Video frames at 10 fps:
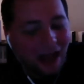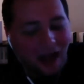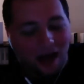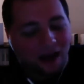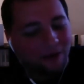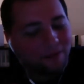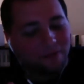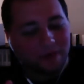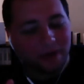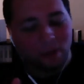
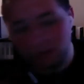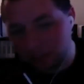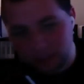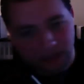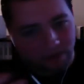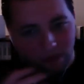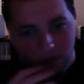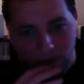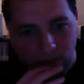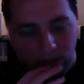Well, just to give you
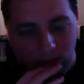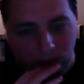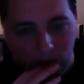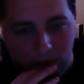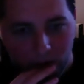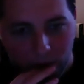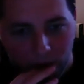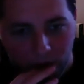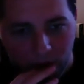a quick